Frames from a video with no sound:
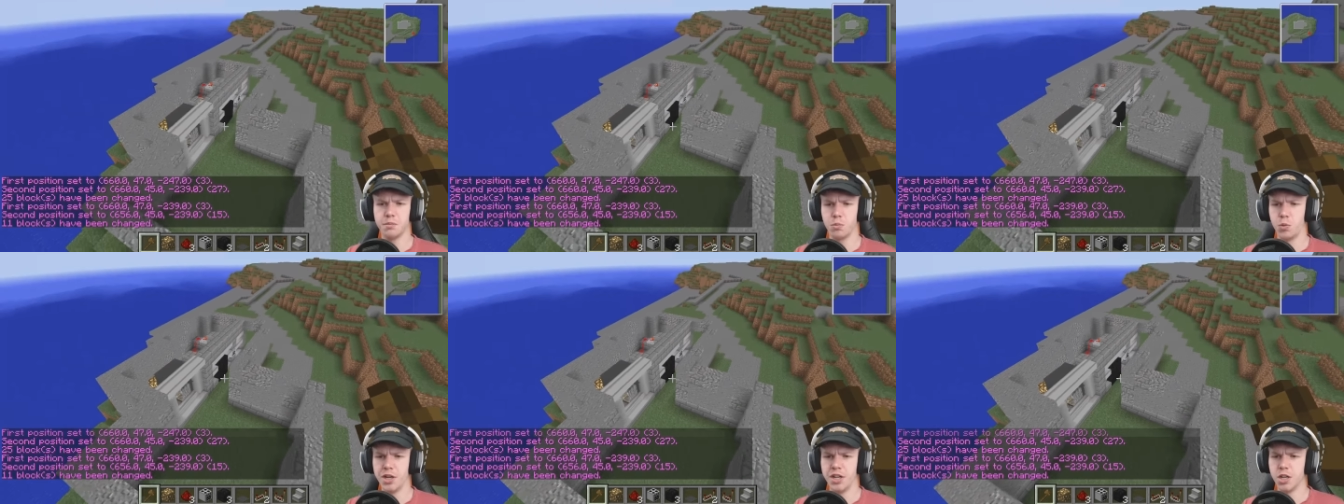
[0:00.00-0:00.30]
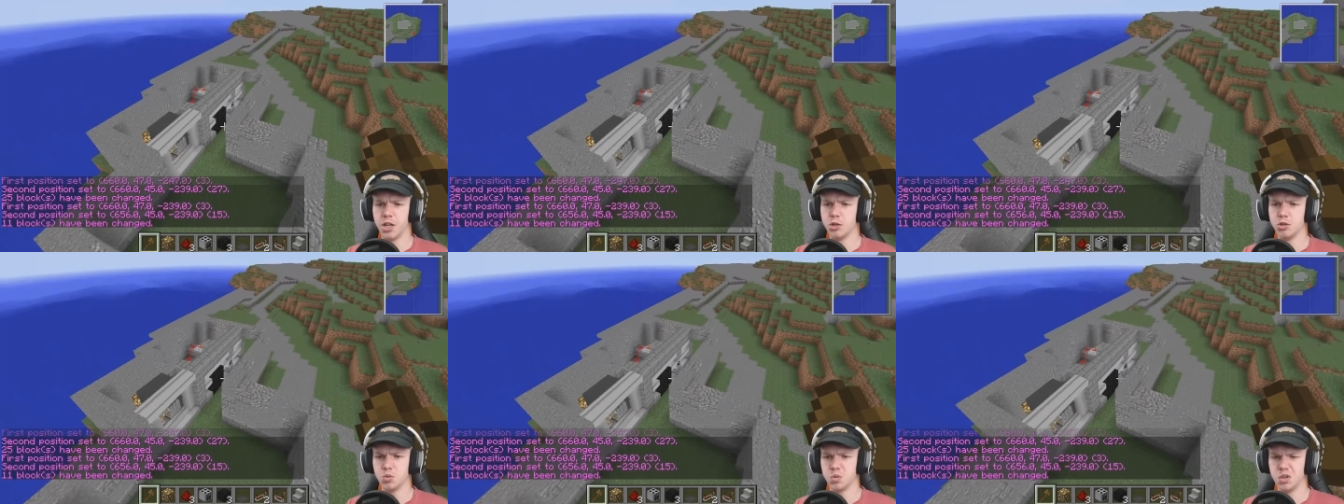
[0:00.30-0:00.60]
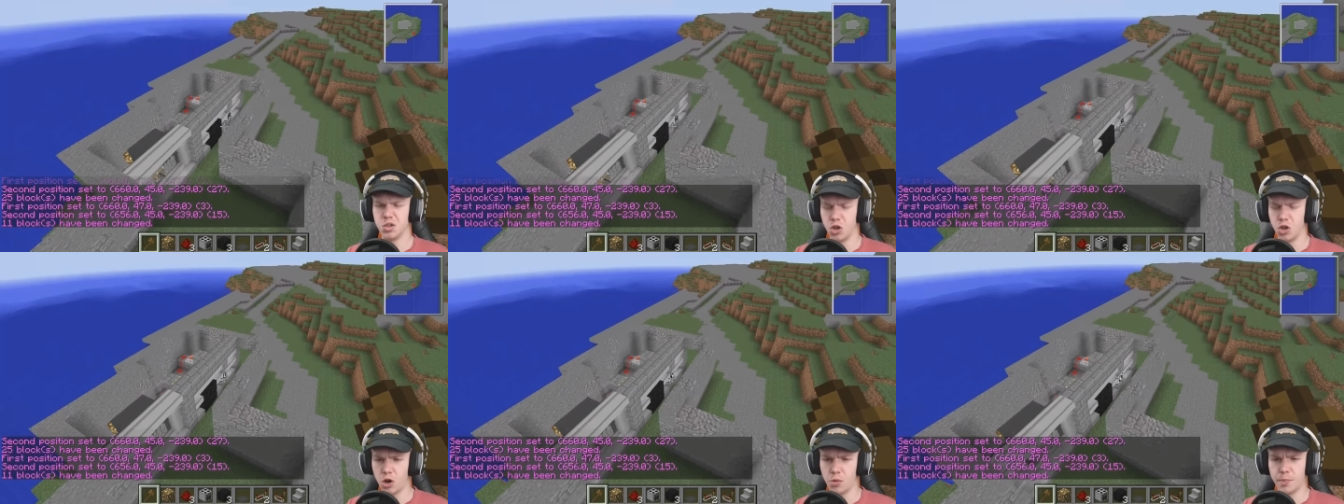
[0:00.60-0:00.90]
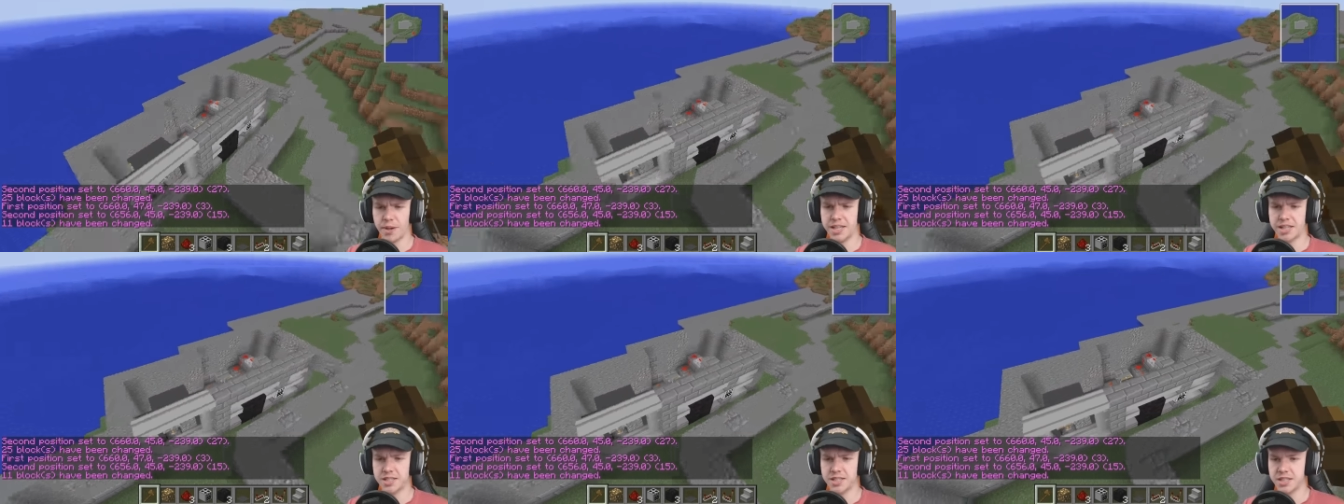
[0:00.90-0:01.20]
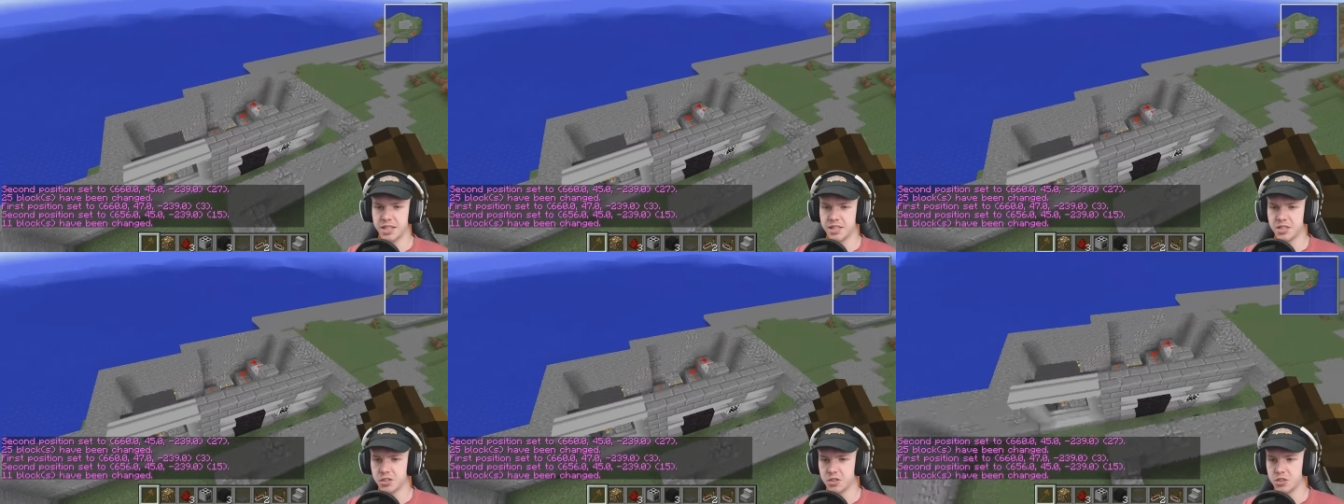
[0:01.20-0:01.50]
Windows would not make
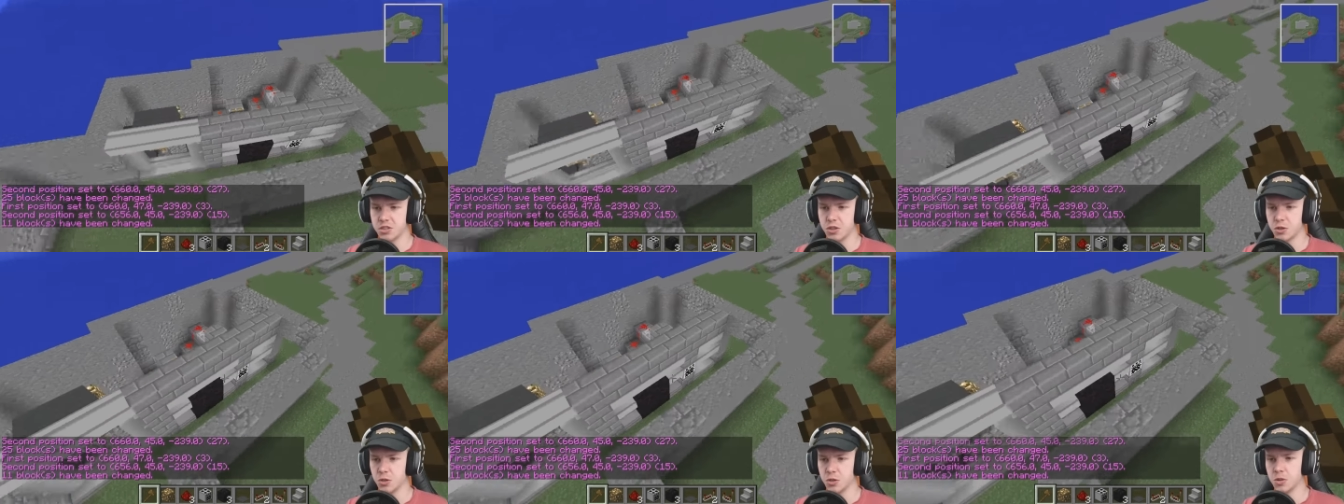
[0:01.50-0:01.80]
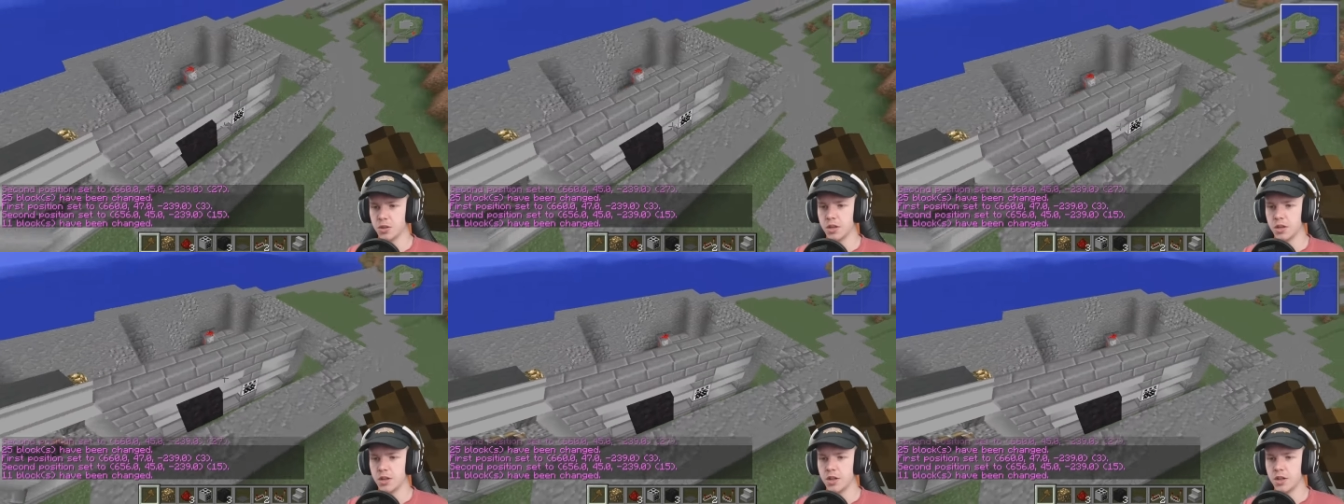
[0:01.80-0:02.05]
sense at all.